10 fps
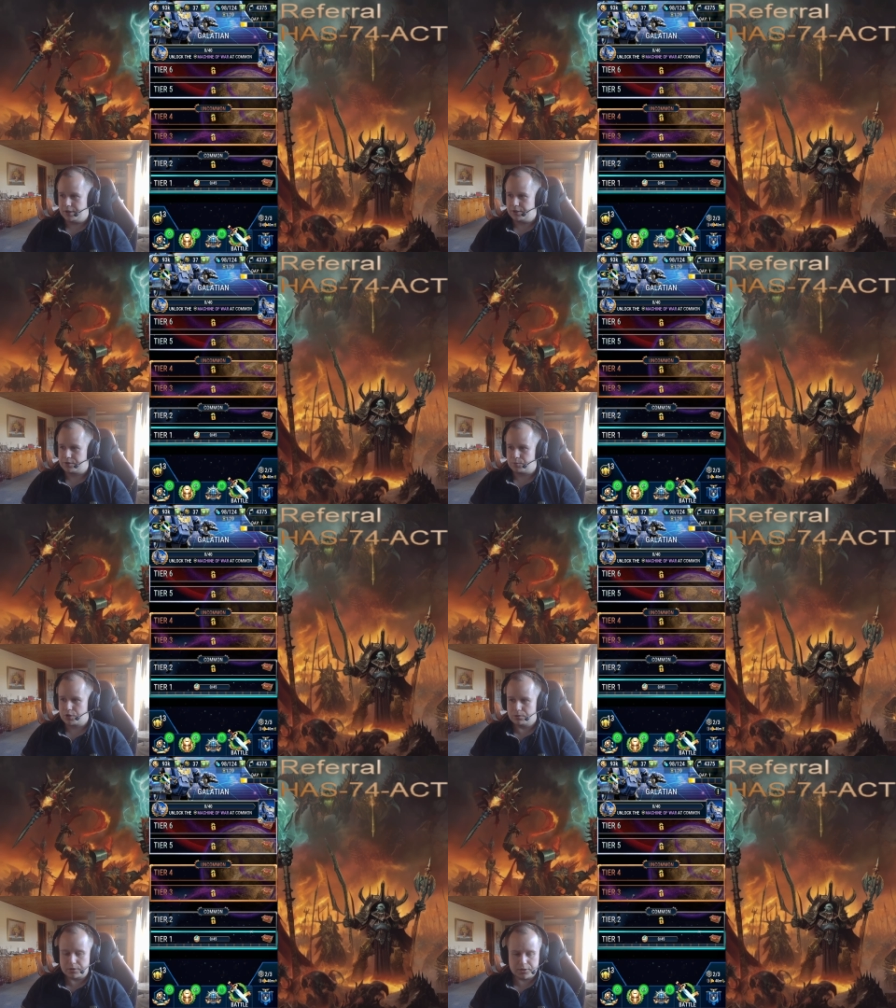some
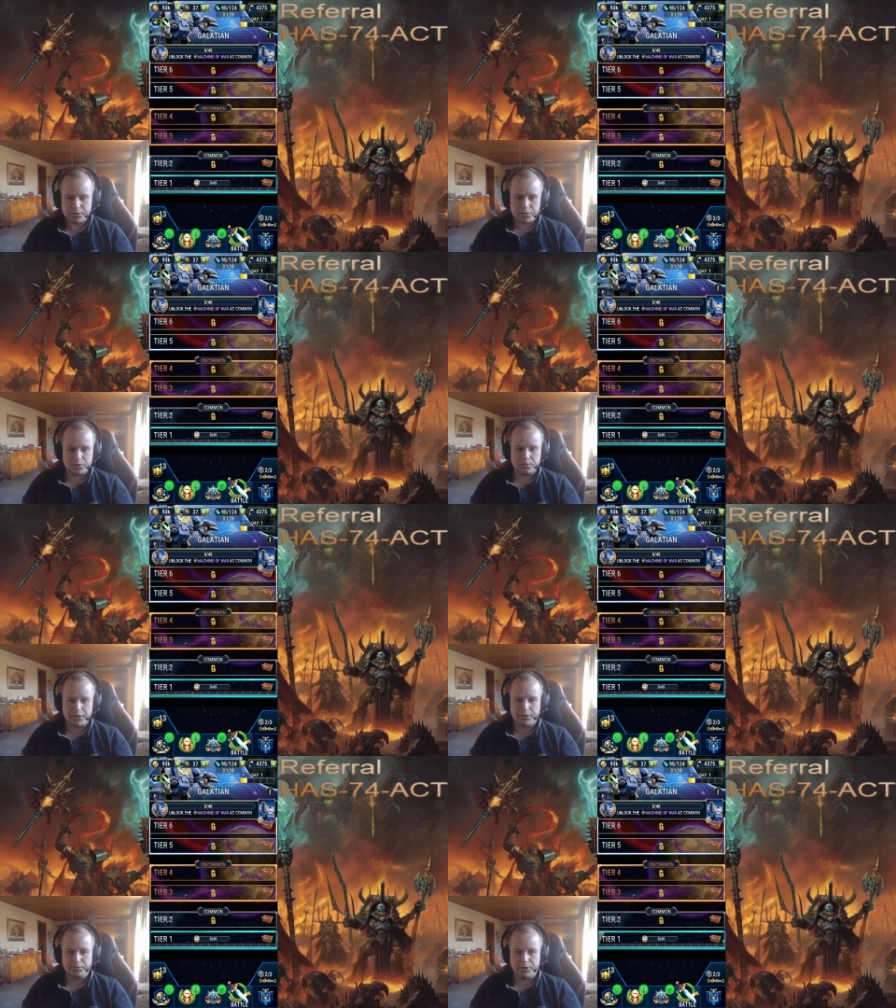tokens, so I
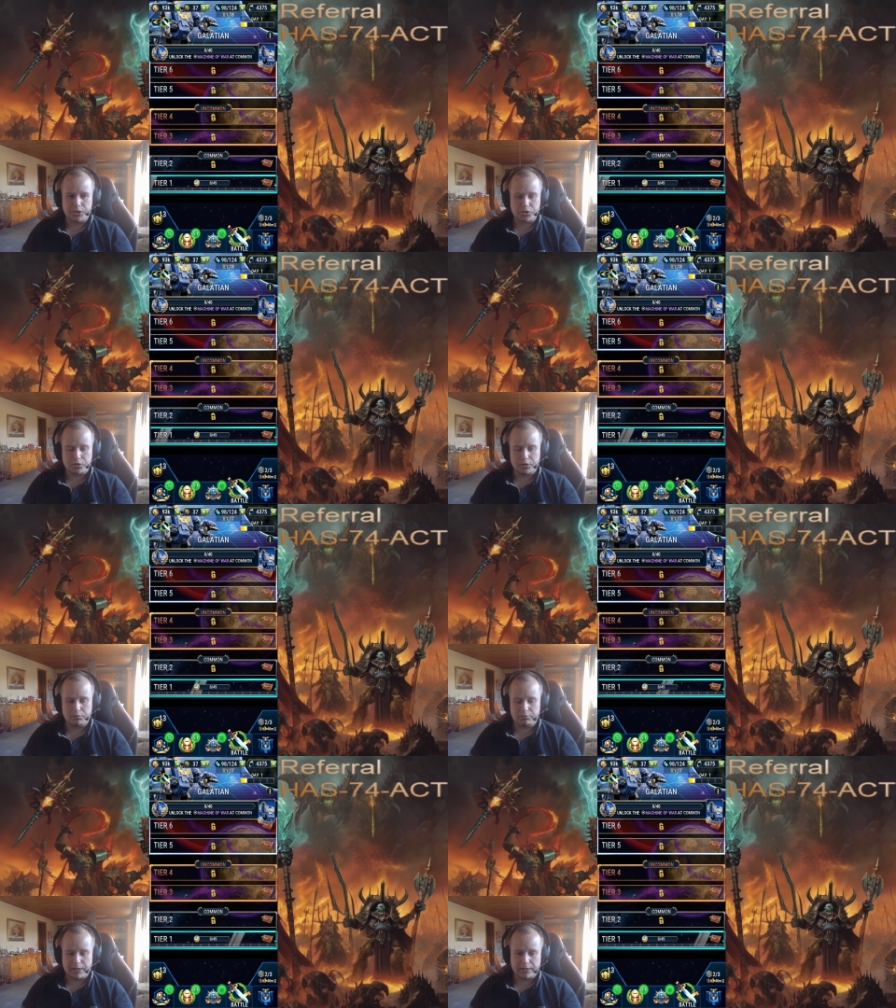don't need to start it
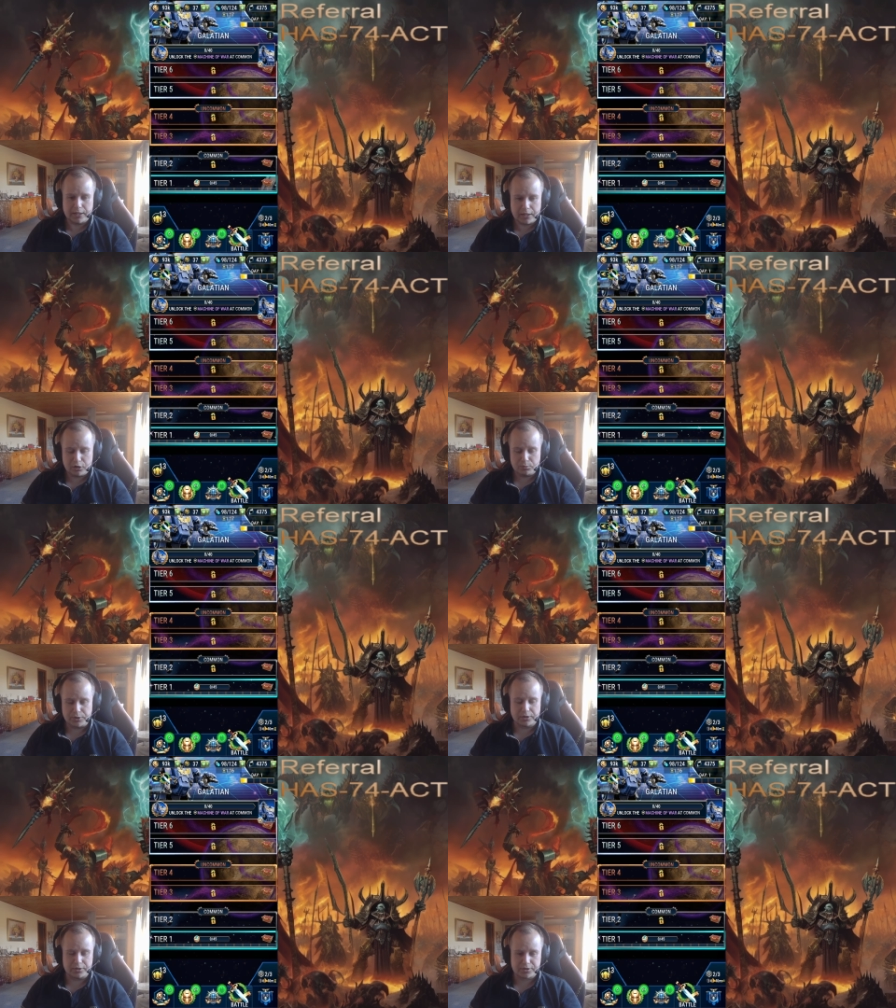right now
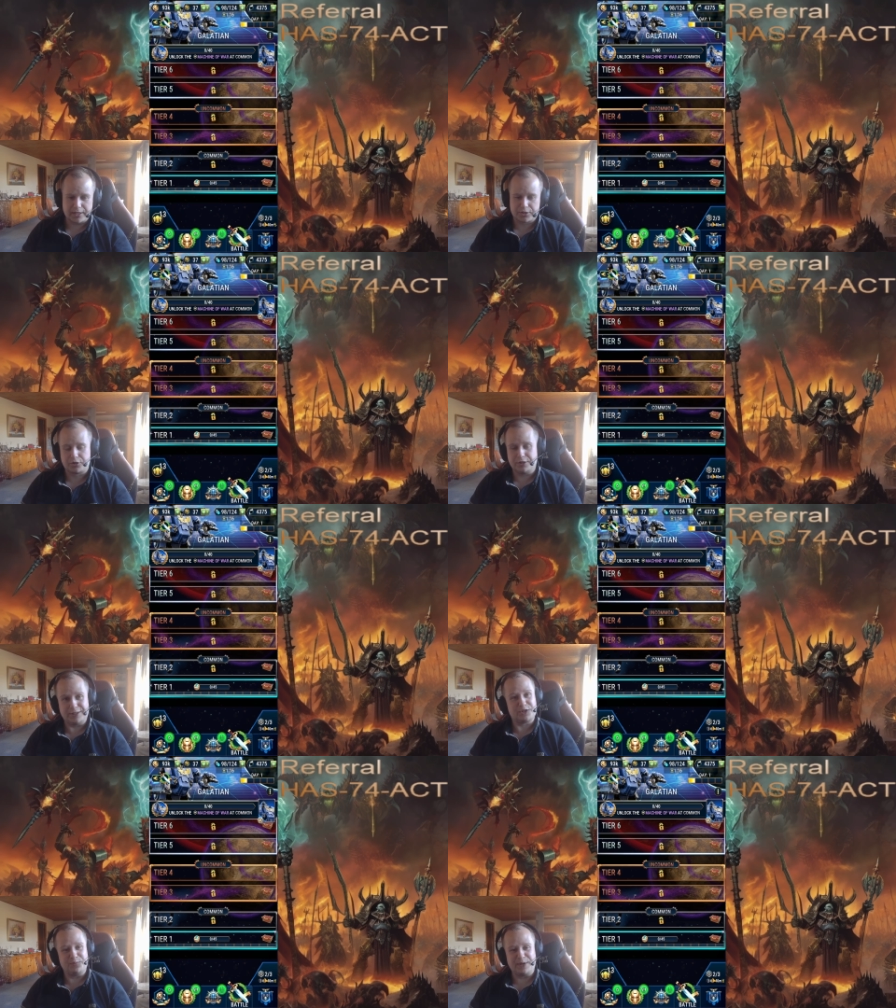because I actually need
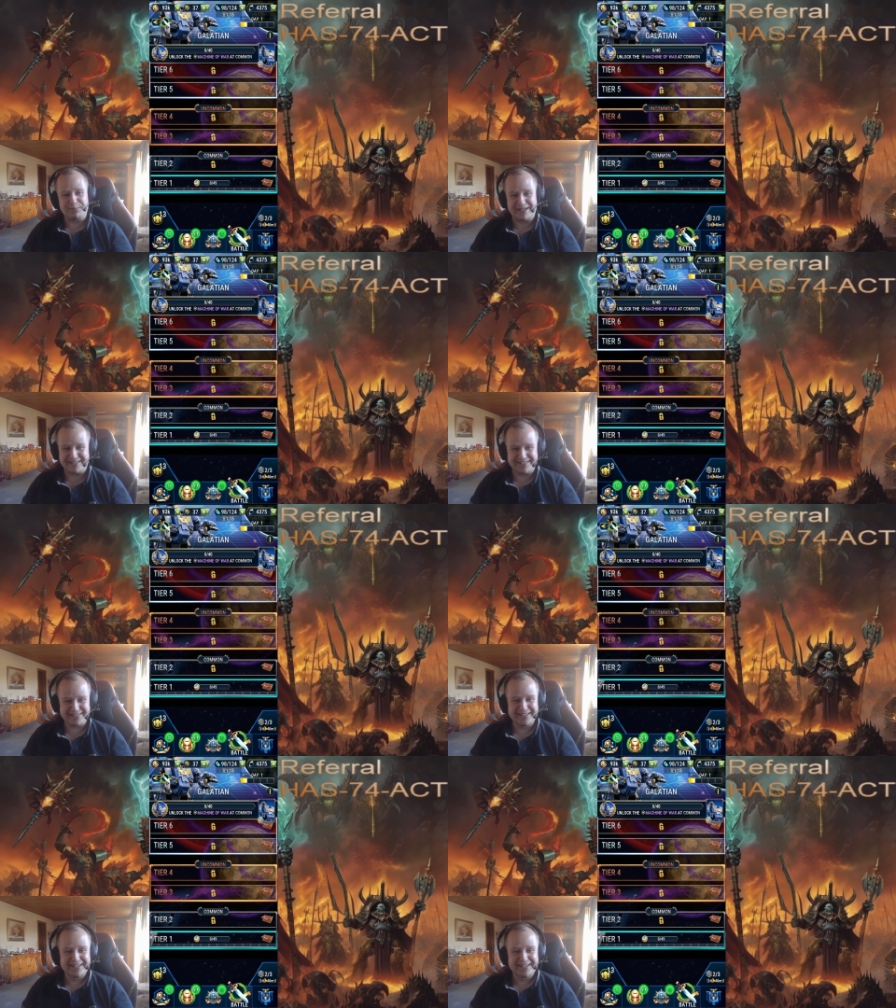to make my dinner